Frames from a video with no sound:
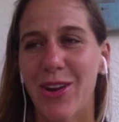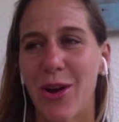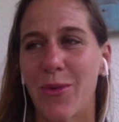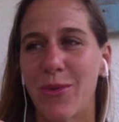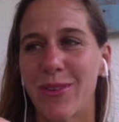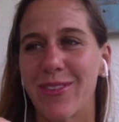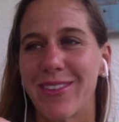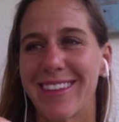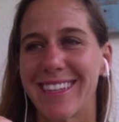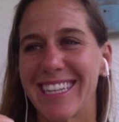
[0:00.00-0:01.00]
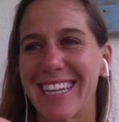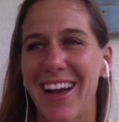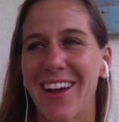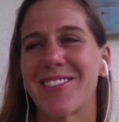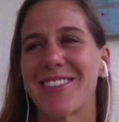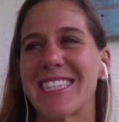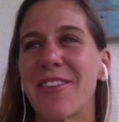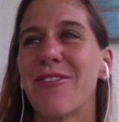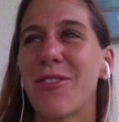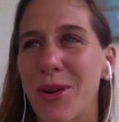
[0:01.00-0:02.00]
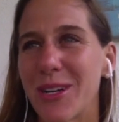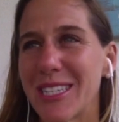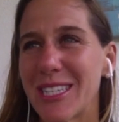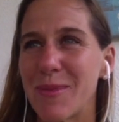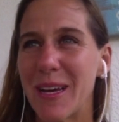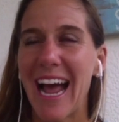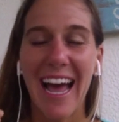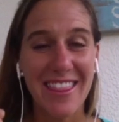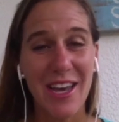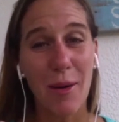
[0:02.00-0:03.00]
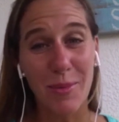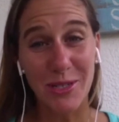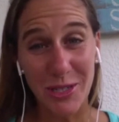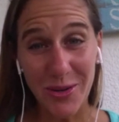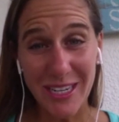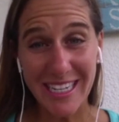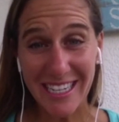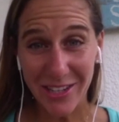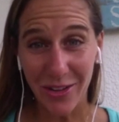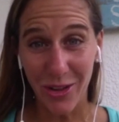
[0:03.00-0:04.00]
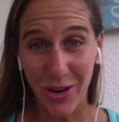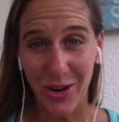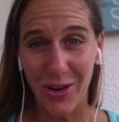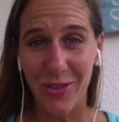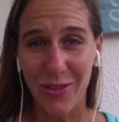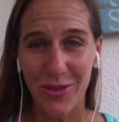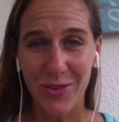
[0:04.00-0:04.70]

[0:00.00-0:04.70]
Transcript: I don't want to say forced, but had the opportunity to learn